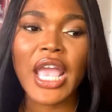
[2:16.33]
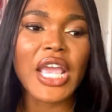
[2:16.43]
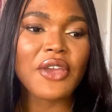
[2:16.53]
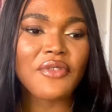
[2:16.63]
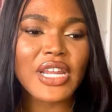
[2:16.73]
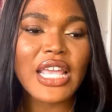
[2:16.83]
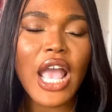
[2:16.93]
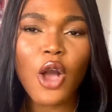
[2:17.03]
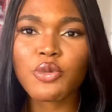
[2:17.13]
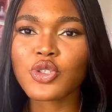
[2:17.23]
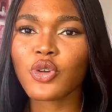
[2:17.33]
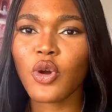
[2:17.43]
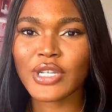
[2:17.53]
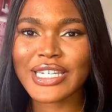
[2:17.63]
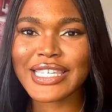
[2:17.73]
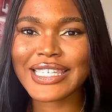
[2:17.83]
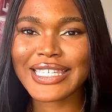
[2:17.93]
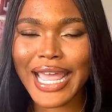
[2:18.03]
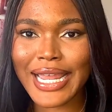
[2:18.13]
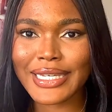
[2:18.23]
It really helps you
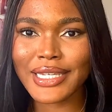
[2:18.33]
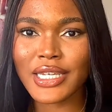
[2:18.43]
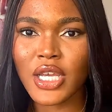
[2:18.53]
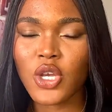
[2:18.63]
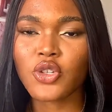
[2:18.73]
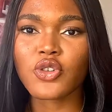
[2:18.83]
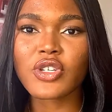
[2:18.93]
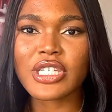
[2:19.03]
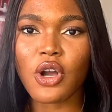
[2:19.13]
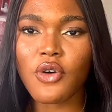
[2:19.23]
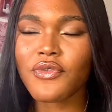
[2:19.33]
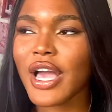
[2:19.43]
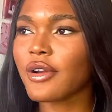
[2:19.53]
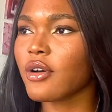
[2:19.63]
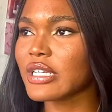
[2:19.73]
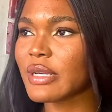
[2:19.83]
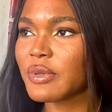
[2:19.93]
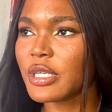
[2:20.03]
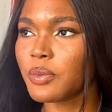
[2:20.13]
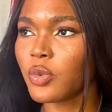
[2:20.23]
understand yourself and other
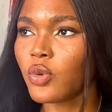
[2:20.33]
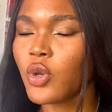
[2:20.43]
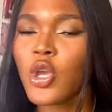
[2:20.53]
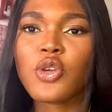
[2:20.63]
people,